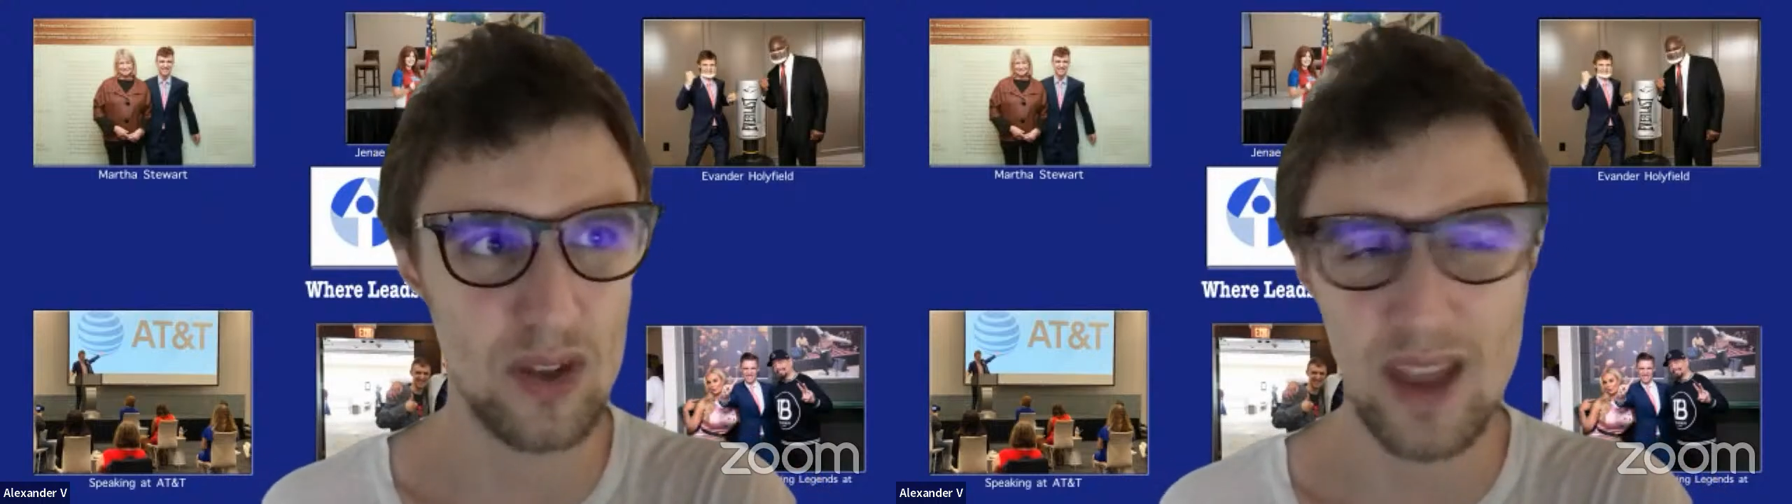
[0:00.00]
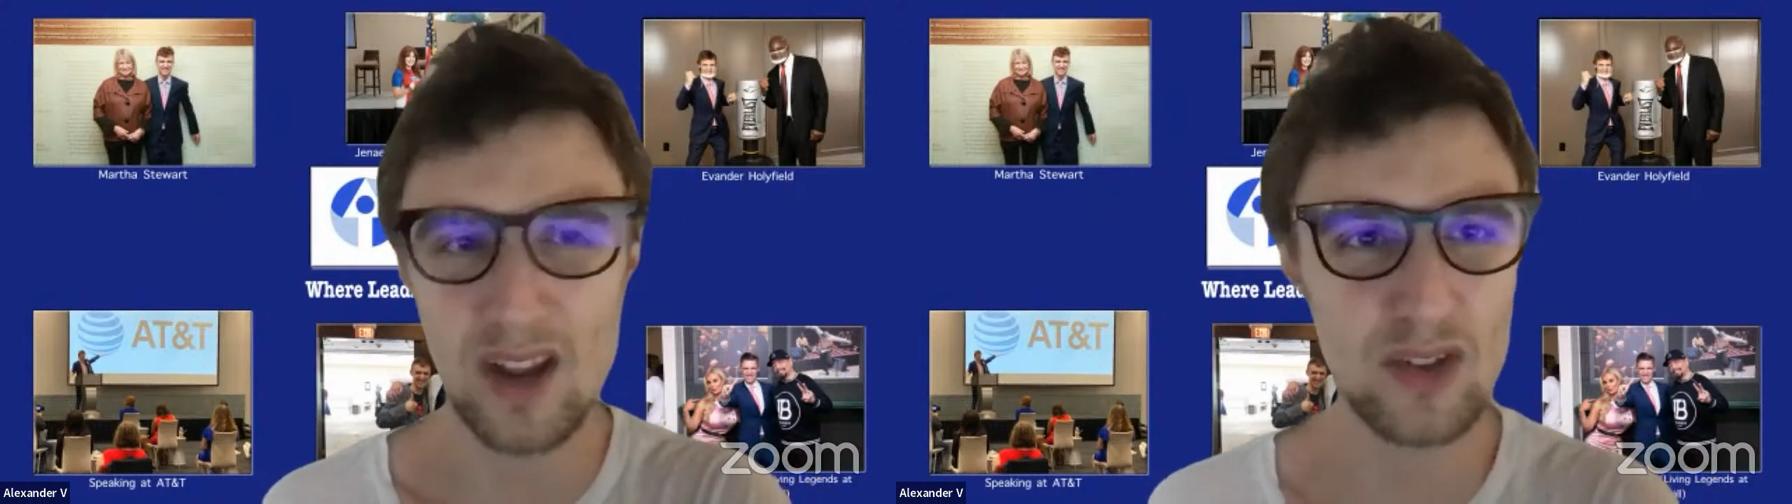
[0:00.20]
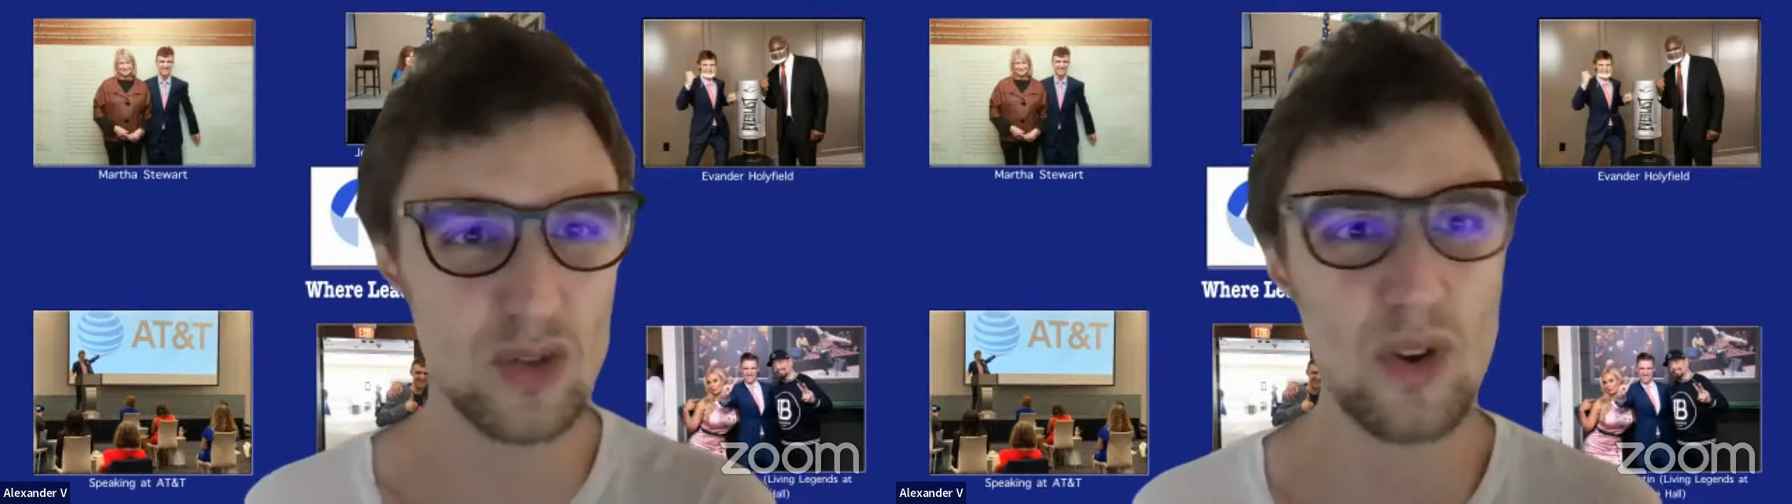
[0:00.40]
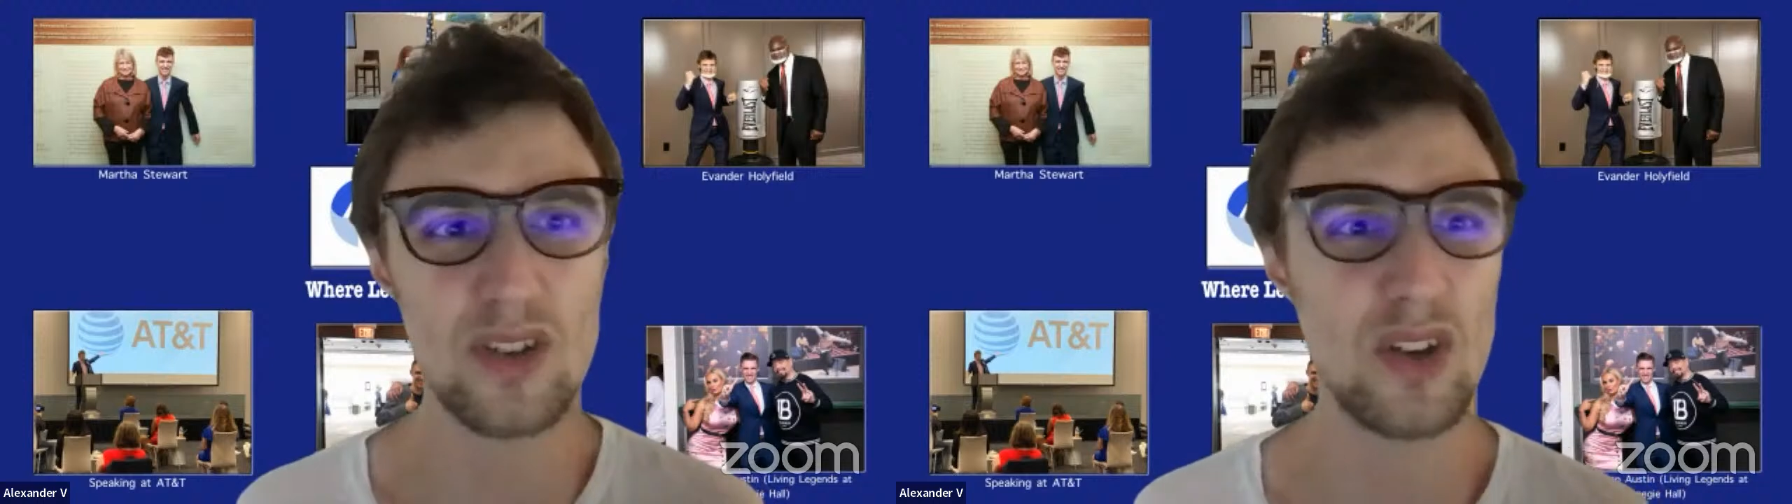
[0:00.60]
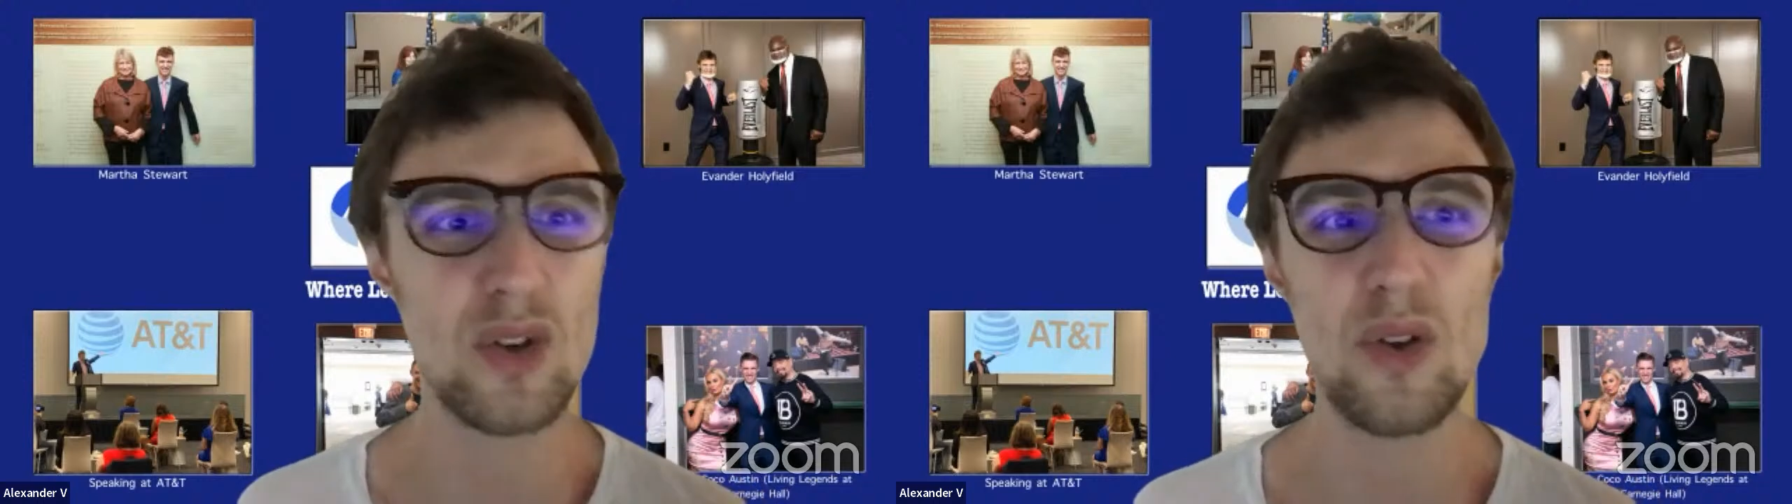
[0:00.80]
any
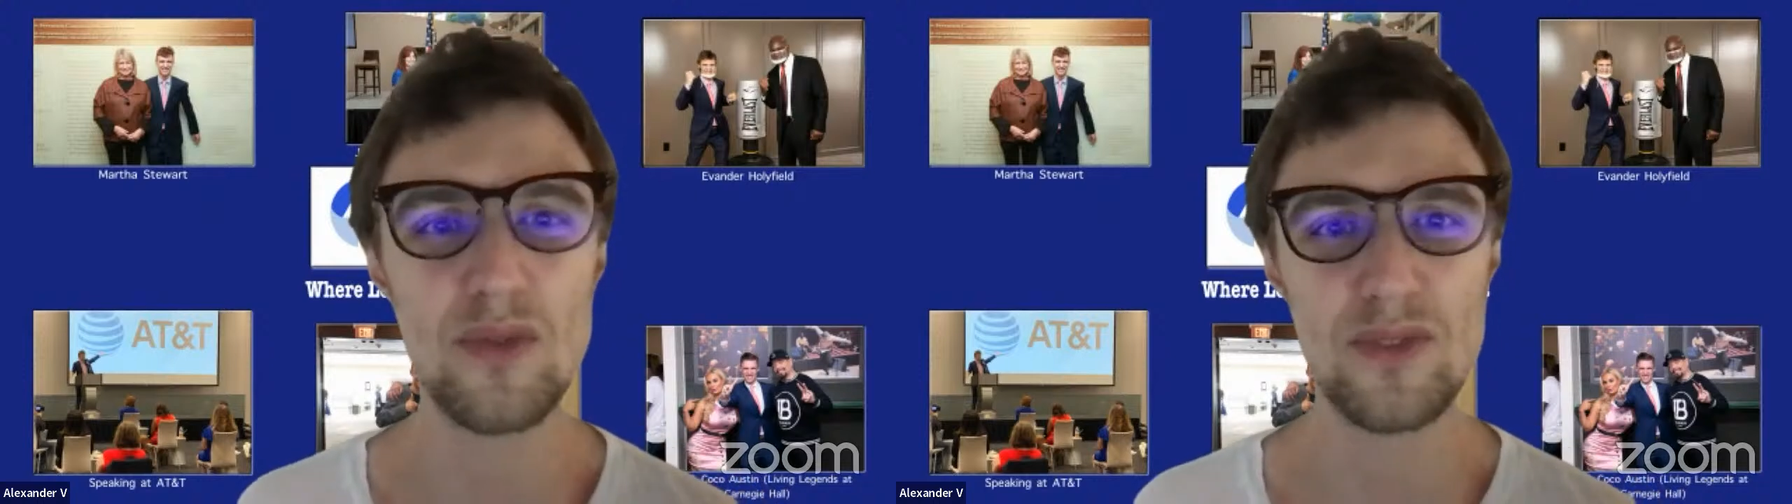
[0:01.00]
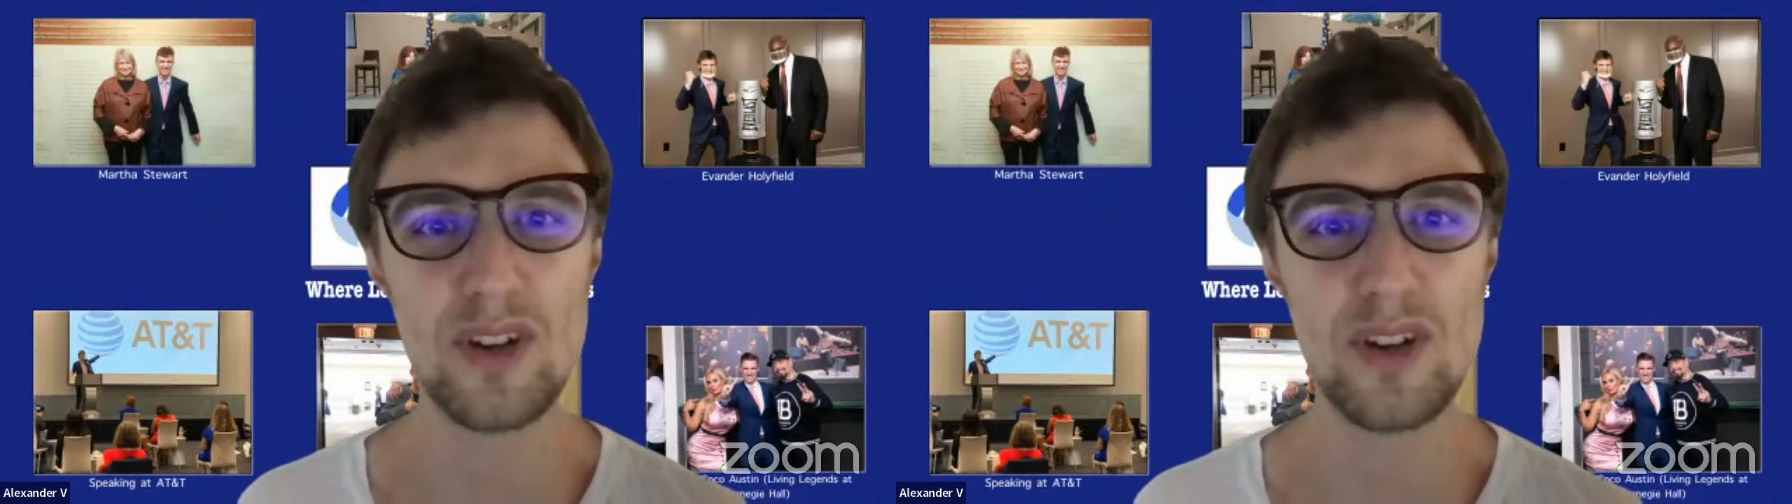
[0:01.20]
stories I told